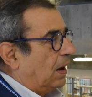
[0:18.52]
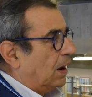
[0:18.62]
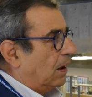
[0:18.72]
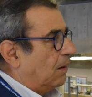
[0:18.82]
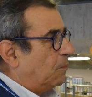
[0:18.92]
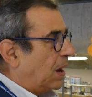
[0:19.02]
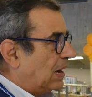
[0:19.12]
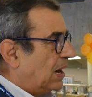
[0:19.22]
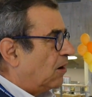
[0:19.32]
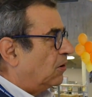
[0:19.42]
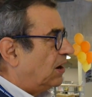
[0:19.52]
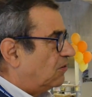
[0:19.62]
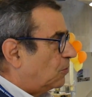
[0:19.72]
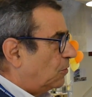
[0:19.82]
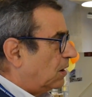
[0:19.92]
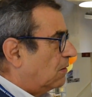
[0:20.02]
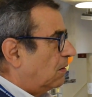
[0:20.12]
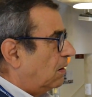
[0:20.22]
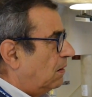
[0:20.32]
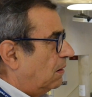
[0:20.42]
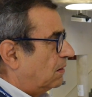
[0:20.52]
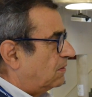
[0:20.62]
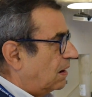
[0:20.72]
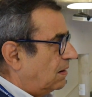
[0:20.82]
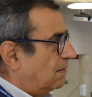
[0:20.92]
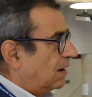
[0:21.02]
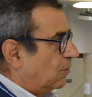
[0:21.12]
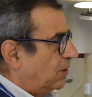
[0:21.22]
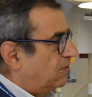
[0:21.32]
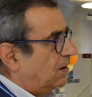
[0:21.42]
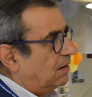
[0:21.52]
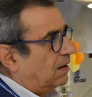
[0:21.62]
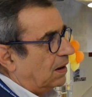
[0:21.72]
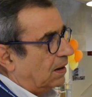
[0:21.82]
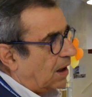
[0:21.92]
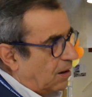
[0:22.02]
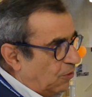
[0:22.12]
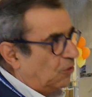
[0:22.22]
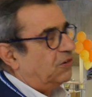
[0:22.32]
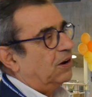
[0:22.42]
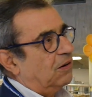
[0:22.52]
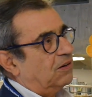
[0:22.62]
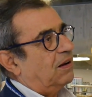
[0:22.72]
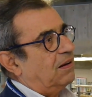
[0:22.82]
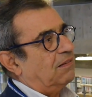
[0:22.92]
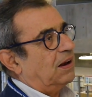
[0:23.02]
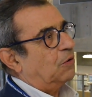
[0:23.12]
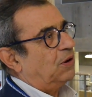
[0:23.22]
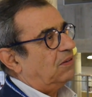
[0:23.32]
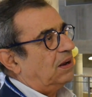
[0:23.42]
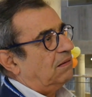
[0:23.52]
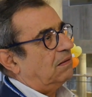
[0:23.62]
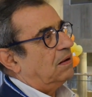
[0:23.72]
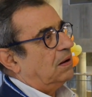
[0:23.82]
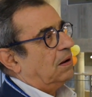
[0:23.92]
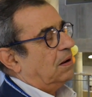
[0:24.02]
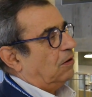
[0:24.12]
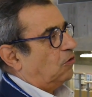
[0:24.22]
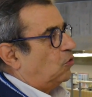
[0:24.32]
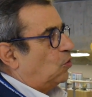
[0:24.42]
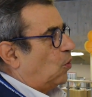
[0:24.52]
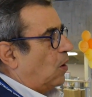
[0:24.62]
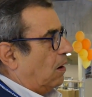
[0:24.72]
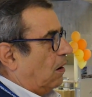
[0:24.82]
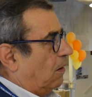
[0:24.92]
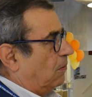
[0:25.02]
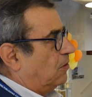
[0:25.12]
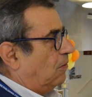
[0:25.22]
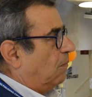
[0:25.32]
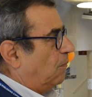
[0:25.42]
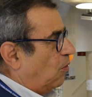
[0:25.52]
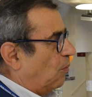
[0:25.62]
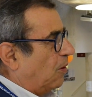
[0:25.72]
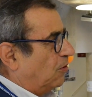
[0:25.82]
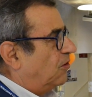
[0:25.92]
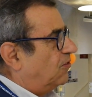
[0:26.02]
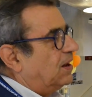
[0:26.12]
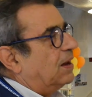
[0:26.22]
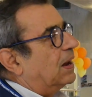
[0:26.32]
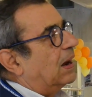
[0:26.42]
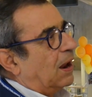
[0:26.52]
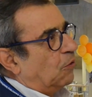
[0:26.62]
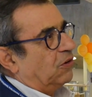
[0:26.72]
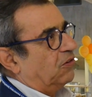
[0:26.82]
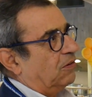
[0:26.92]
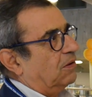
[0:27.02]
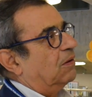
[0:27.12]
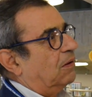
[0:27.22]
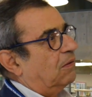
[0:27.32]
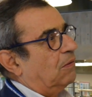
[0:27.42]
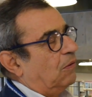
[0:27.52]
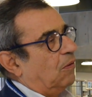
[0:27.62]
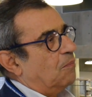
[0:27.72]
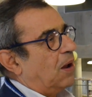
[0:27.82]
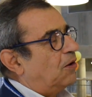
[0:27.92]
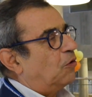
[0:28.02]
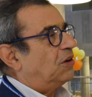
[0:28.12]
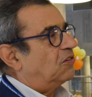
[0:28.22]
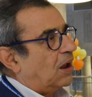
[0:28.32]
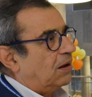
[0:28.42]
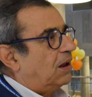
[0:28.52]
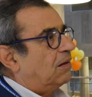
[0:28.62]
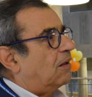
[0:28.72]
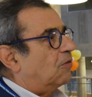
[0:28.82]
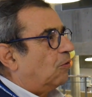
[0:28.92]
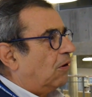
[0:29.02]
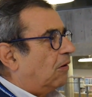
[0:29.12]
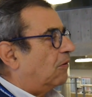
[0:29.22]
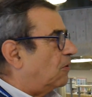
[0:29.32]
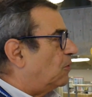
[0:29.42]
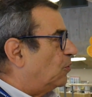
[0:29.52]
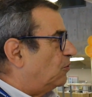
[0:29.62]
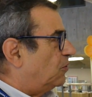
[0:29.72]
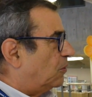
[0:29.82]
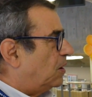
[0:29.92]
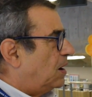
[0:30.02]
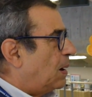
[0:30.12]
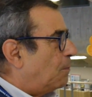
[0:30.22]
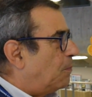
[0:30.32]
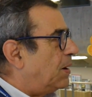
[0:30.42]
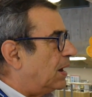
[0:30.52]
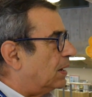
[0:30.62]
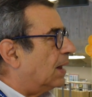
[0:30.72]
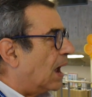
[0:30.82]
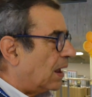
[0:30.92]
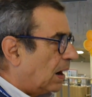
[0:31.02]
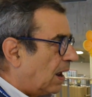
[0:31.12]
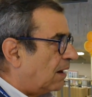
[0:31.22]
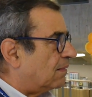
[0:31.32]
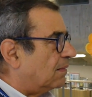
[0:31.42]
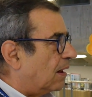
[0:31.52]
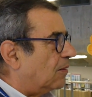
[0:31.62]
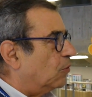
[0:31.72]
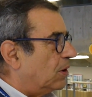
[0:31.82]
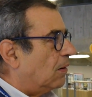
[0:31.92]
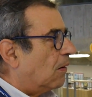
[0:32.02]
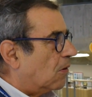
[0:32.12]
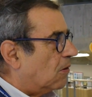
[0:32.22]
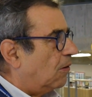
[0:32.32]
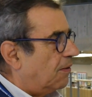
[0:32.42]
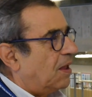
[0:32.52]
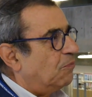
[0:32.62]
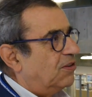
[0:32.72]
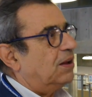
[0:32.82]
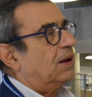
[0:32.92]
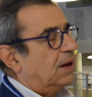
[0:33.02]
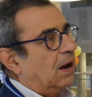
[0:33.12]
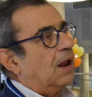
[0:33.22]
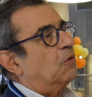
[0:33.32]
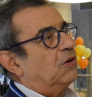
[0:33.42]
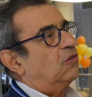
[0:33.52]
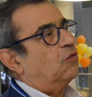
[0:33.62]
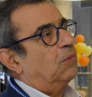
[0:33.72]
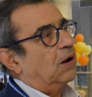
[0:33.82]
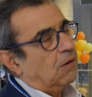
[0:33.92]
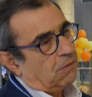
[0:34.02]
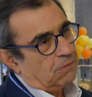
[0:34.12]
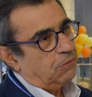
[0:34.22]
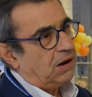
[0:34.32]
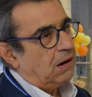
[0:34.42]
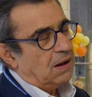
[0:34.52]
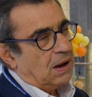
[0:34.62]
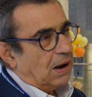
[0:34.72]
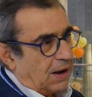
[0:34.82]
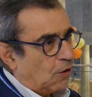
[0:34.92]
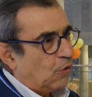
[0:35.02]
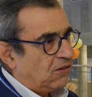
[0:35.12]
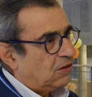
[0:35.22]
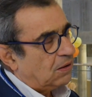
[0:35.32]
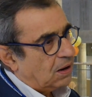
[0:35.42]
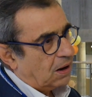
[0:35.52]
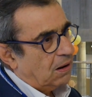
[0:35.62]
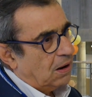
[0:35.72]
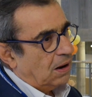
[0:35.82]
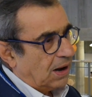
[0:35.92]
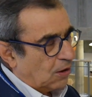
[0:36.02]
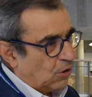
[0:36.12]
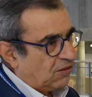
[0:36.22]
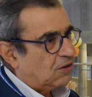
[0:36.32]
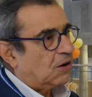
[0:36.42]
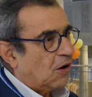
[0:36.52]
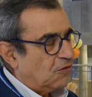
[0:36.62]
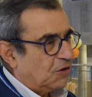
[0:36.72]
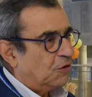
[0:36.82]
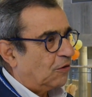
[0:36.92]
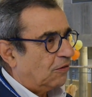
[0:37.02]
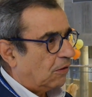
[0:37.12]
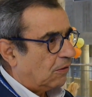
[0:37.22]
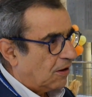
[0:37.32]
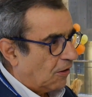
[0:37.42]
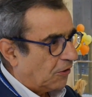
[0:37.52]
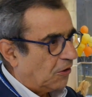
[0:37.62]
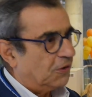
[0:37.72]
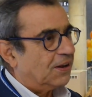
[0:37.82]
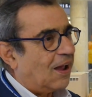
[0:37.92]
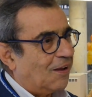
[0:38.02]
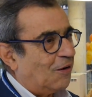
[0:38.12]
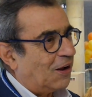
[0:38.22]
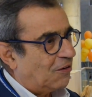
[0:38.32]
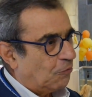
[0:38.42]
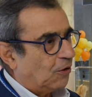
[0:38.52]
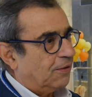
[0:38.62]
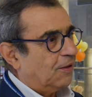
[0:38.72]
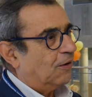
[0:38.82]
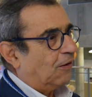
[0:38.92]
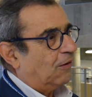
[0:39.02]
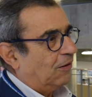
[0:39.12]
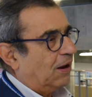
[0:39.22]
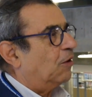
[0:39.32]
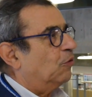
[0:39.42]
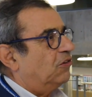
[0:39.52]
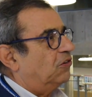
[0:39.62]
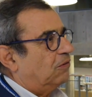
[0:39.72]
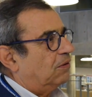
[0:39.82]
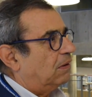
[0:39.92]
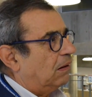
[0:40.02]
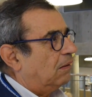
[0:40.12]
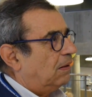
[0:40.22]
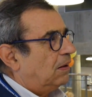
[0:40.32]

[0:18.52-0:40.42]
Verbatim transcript: and uh, mainly on historical uh, Chinese linguistics and typological Chinese linguistics so uh, the, about the Sinitic languages. So, Mandarin Chinese as well as other big dialects that we now call them Sinitic languages because we linguists linguists consider that they are not dialects but they are languages. Uh,